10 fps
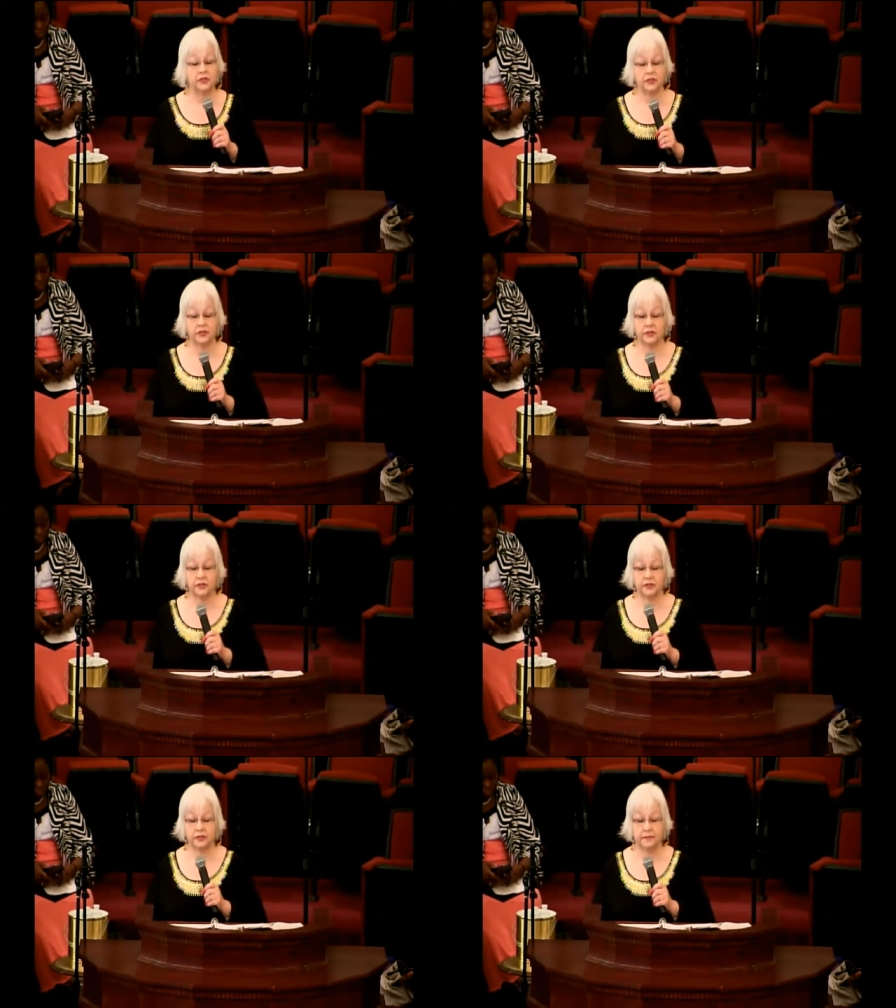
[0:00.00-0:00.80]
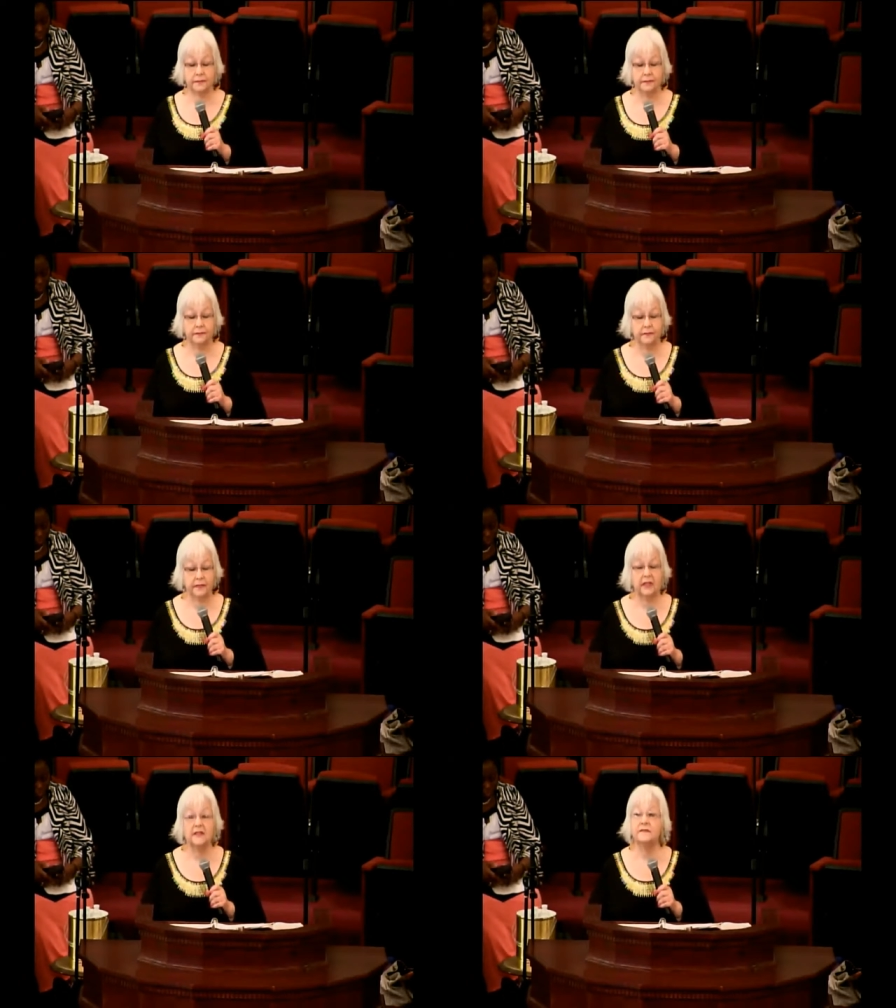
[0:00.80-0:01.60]
church
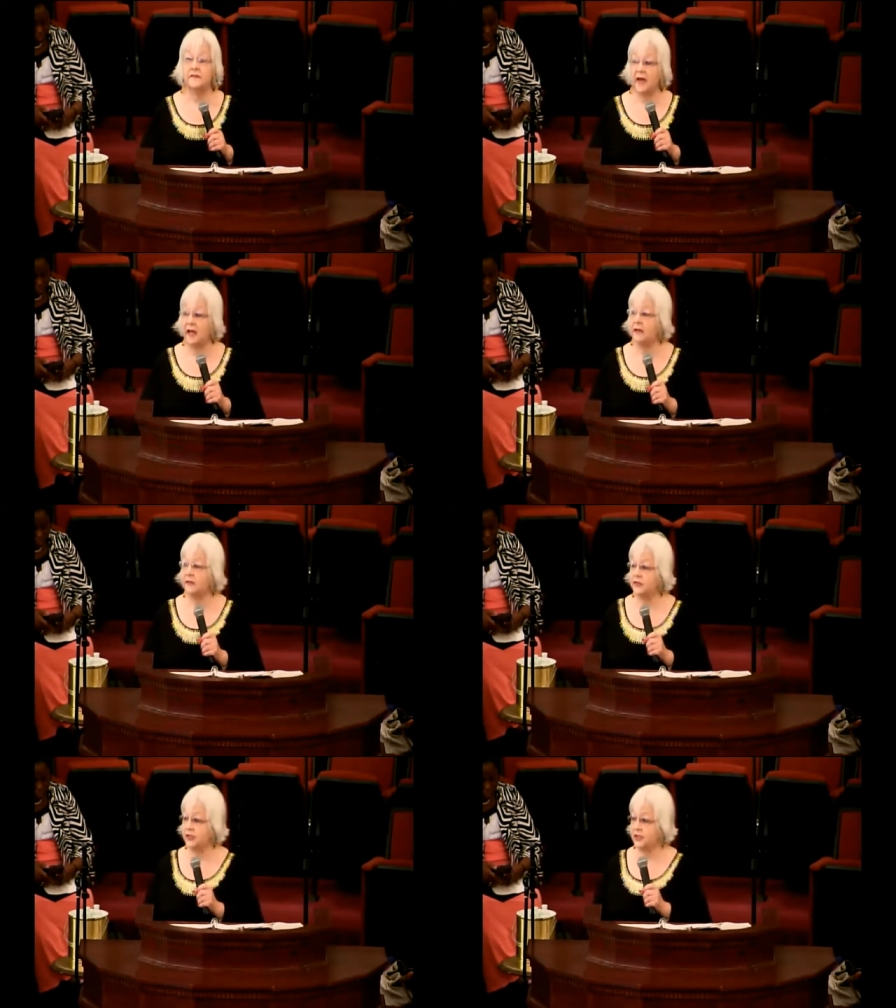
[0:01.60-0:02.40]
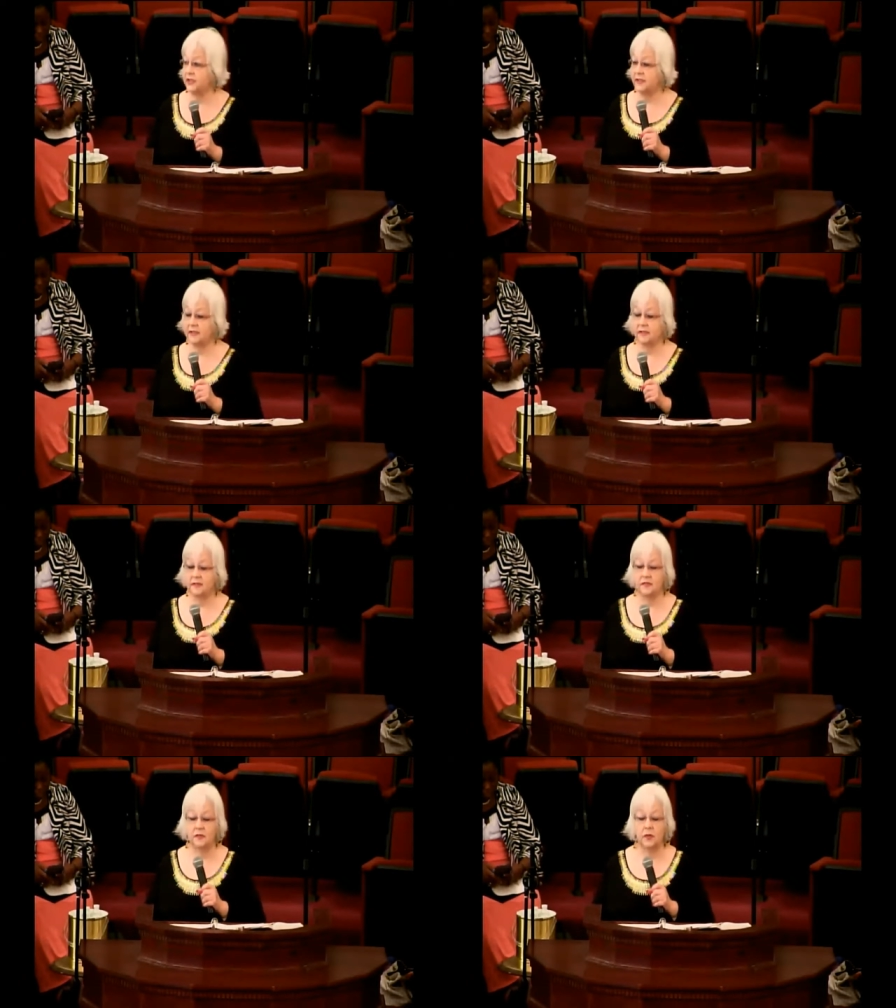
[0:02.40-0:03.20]
can follow
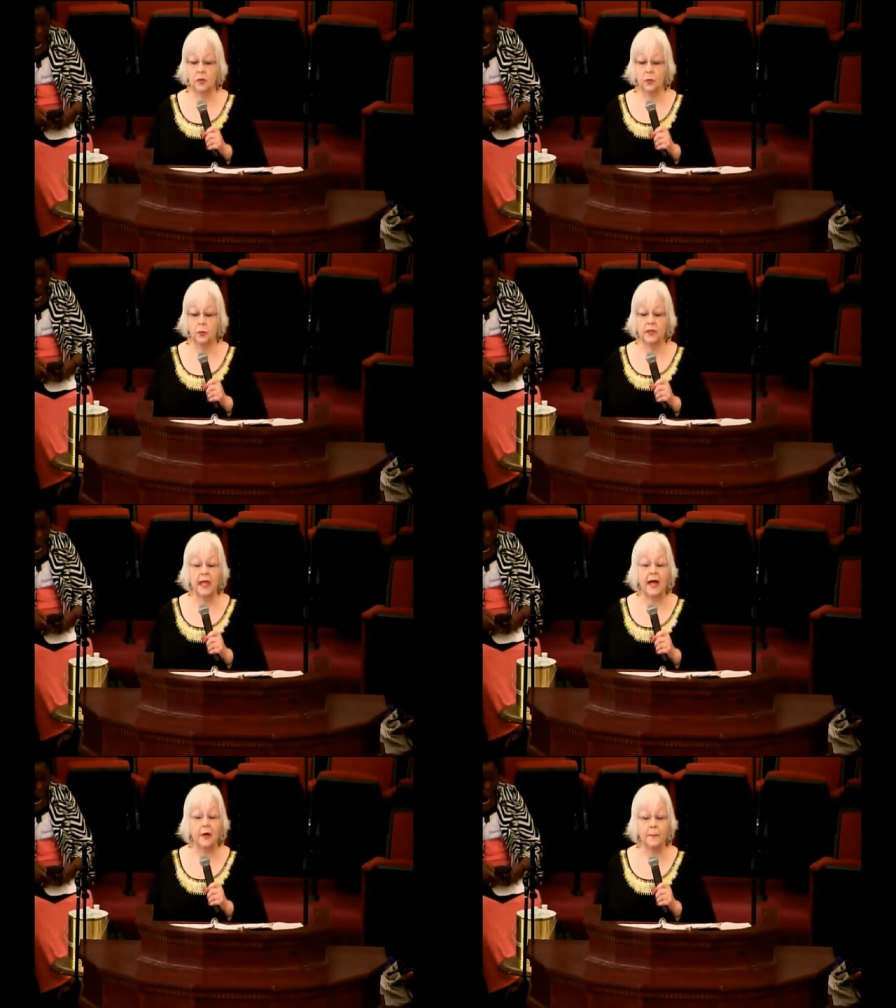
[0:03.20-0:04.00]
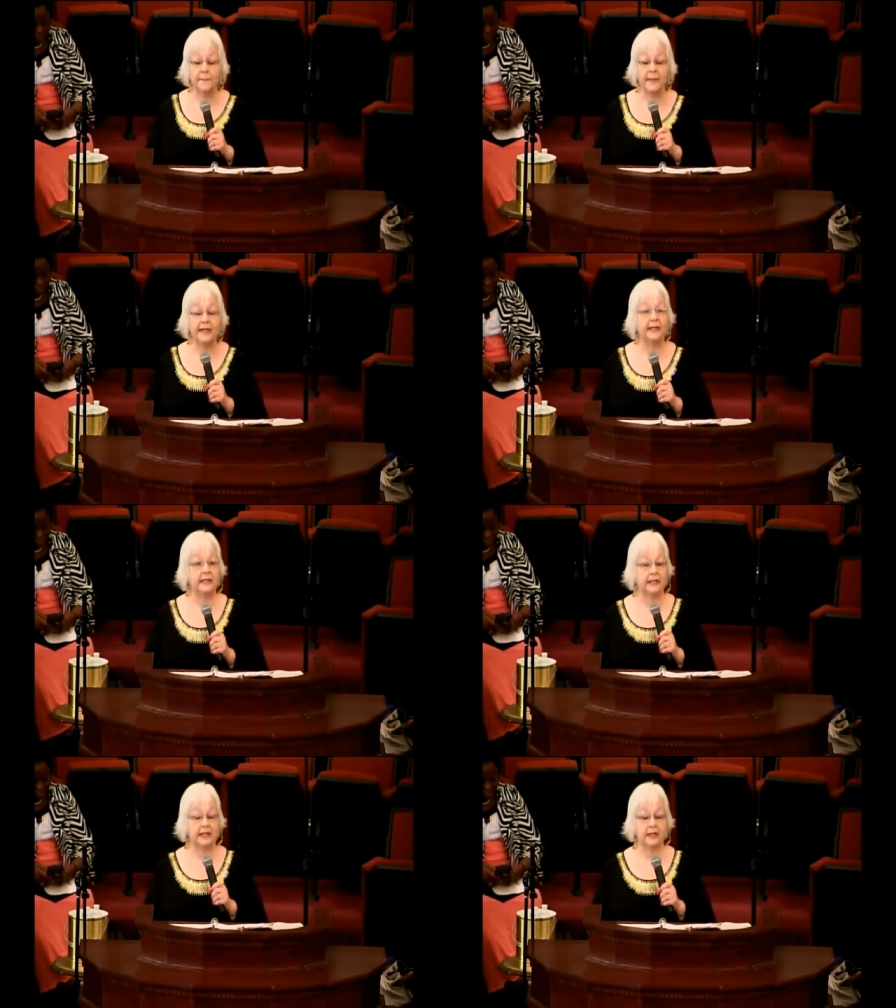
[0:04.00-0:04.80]
Jesus without
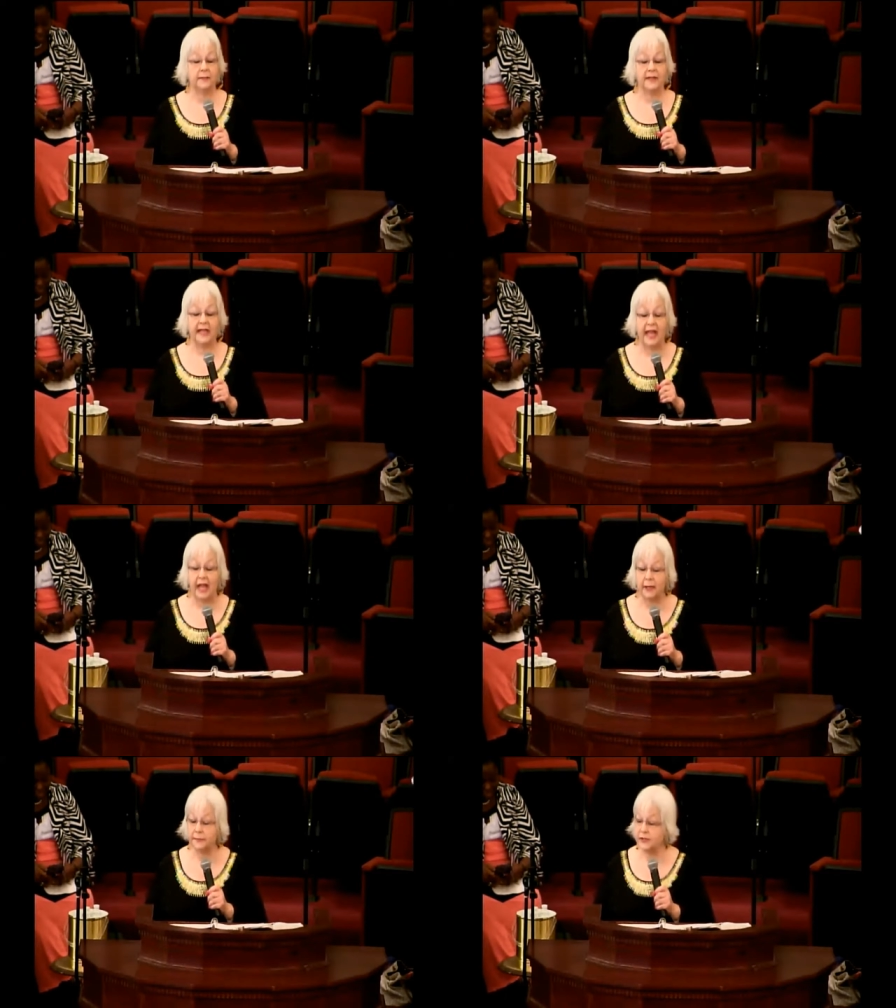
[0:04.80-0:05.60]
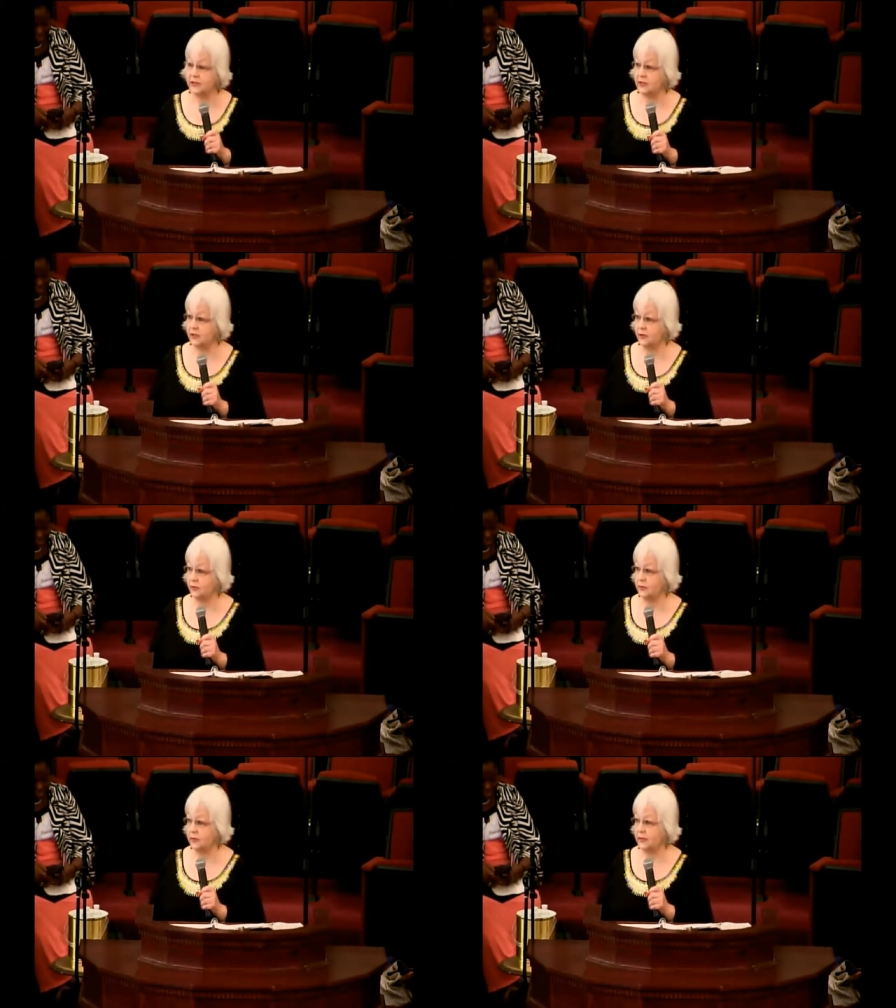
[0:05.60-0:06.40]
making him the absolute
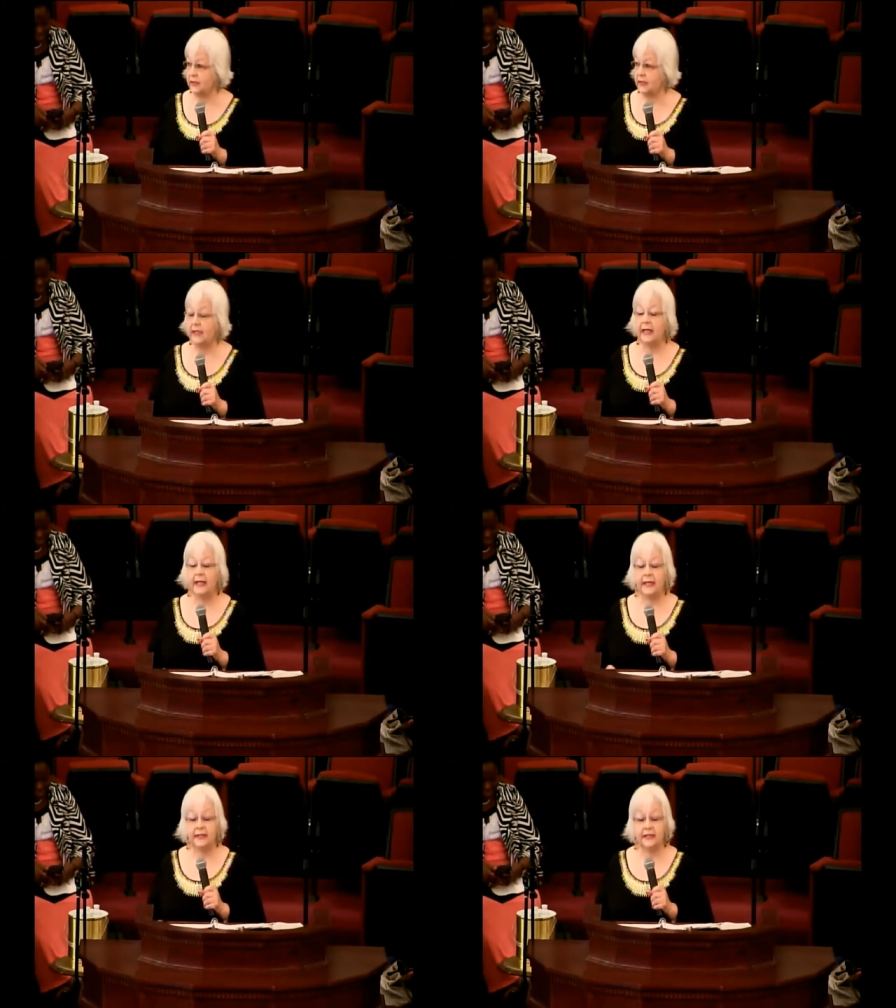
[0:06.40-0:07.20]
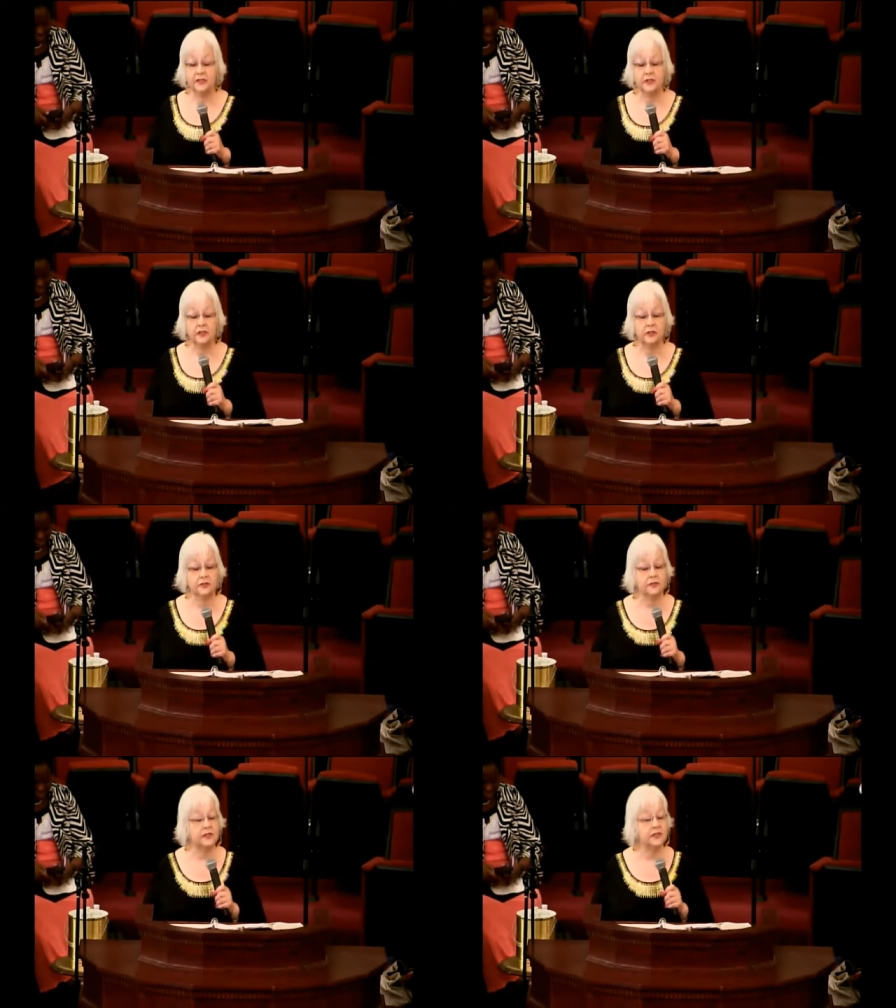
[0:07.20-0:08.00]
and
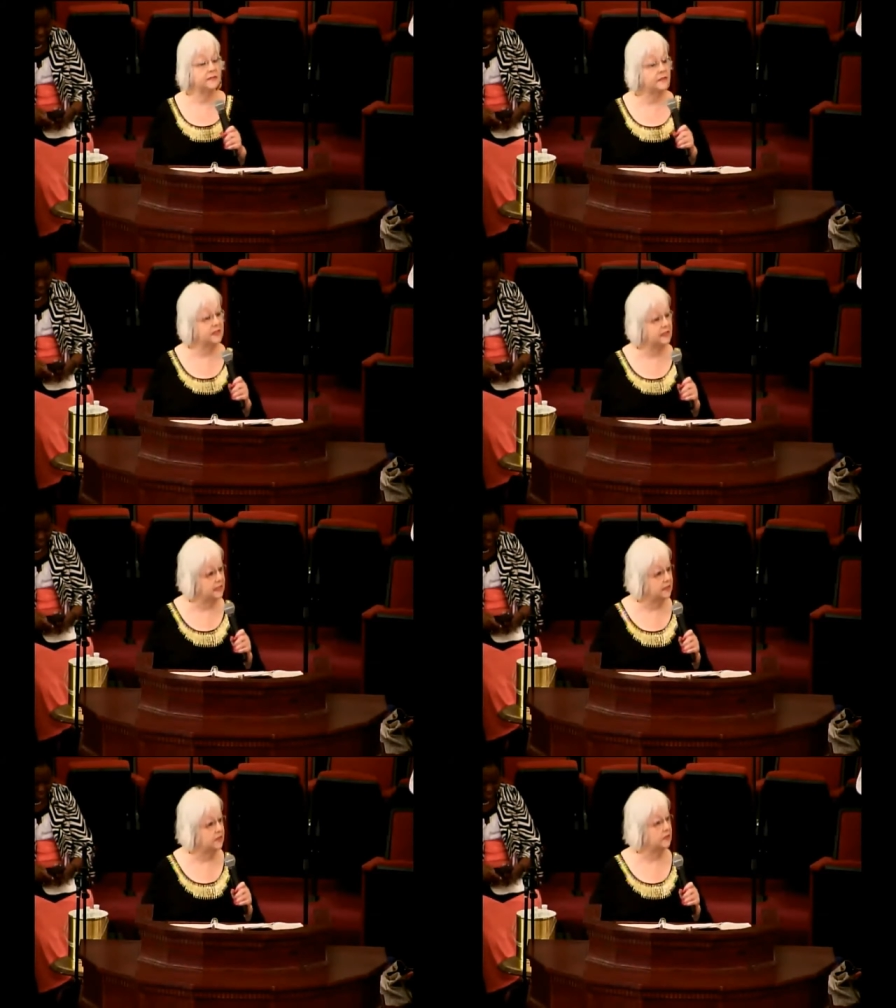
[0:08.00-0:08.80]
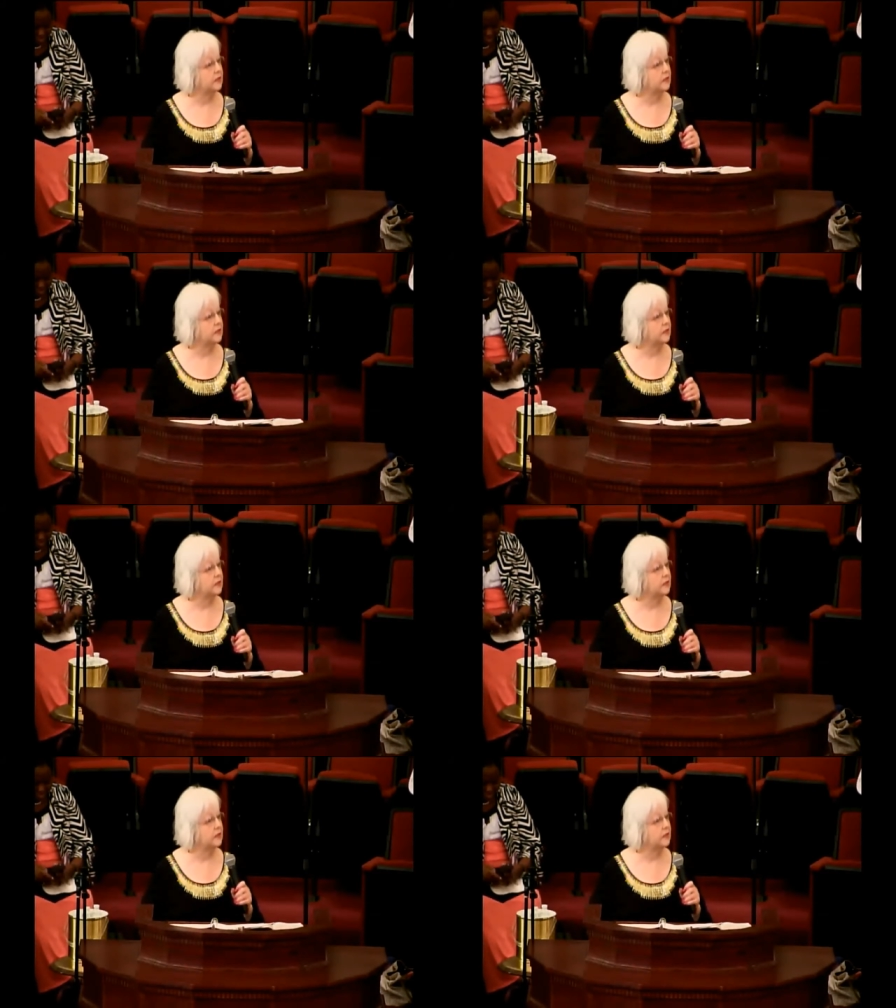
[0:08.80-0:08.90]
exclusive center